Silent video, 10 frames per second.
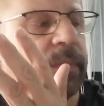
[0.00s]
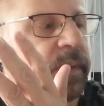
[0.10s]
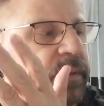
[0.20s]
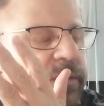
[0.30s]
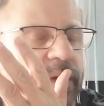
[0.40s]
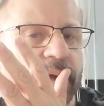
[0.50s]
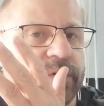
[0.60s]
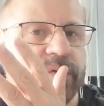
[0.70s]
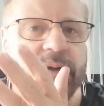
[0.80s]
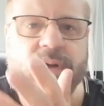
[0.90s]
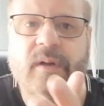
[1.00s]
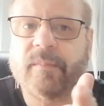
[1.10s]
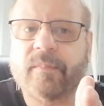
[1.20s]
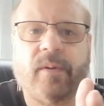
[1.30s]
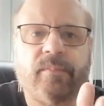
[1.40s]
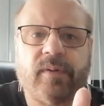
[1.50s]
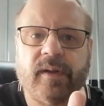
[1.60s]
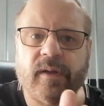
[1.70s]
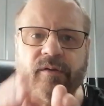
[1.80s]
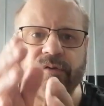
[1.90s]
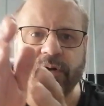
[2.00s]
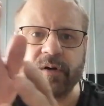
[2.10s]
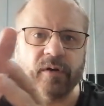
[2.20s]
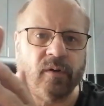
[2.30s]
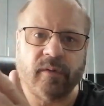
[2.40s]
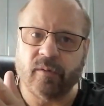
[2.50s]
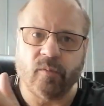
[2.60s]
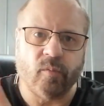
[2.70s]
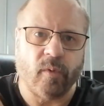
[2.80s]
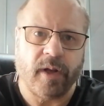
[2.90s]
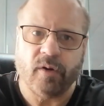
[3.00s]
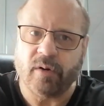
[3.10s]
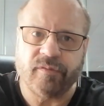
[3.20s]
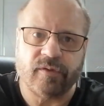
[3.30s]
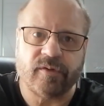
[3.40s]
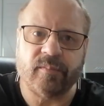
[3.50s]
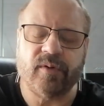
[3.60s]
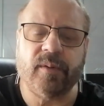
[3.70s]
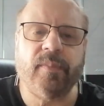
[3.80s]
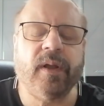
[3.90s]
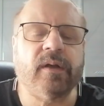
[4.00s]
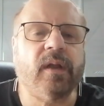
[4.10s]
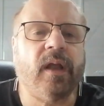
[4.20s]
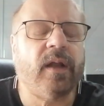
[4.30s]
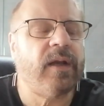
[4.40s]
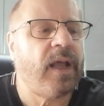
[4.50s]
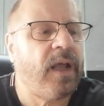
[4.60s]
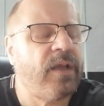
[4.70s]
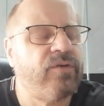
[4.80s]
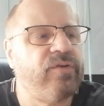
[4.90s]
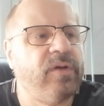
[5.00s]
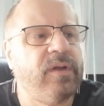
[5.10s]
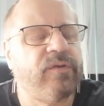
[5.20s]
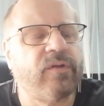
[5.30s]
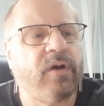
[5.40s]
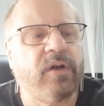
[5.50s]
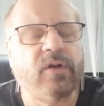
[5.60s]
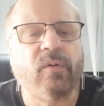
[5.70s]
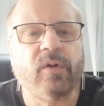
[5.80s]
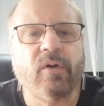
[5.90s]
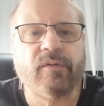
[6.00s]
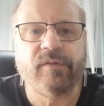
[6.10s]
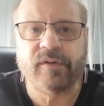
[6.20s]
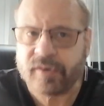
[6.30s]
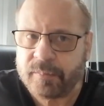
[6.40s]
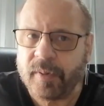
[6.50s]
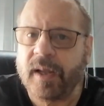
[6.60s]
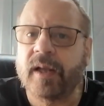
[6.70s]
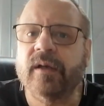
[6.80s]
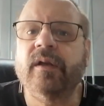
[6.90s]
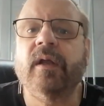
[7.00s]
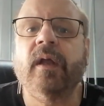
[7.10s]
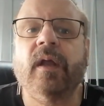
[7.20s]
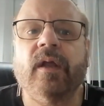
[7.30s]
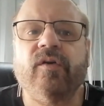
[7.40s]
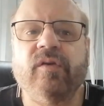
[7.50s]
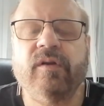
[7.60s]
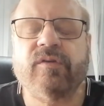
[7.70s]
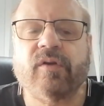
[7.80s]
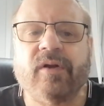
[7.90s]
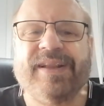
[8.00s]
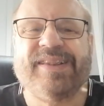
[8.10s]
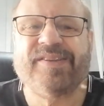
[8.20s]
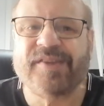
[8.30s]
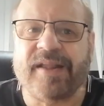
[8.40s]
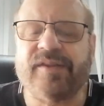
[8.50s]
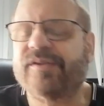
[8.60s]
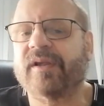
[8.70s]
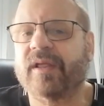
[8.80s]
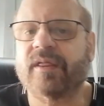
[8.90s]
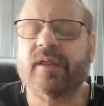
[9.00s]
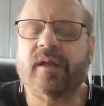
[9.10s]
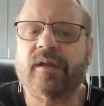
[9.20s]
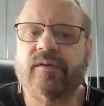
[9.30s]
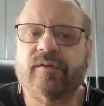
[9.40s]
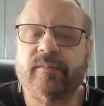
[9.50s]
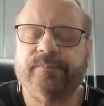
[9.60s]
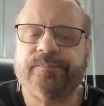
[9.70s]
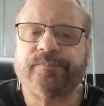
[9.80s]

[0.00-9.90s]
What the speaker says: but she completely started going way off in some deep end. And as she started going off the deep end, she started sensing things.